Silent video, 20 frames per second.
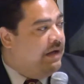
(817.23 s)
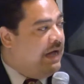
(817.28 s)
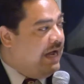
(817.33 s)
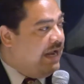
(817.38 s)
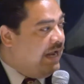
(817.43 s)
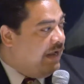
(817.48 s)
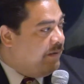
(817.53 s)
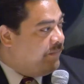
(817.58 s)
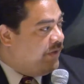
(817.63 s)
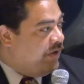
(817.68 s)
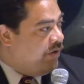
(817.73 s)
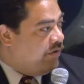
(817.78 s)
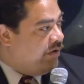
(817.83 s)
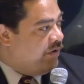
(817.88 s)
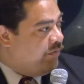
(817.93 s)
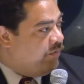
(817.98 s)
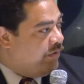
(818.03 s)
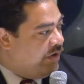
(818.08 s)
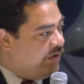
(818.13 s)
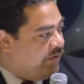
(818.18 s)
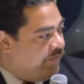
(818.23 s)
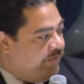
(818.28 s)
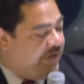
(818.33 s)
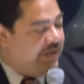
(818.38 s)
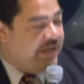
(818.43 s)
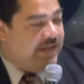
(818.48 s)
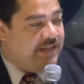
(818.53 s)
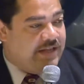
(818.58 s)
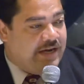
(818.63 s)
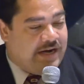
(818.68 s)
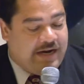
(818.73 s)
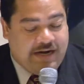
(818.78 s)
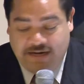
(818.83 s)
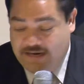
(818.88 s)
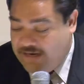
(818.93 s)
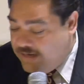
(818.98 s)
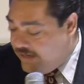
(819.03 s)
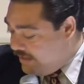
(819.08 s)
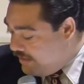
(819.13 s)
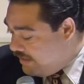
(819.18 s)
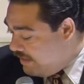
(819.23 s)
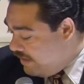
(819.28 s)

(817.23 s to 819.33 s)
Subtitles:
I am the only one over here that I'm not a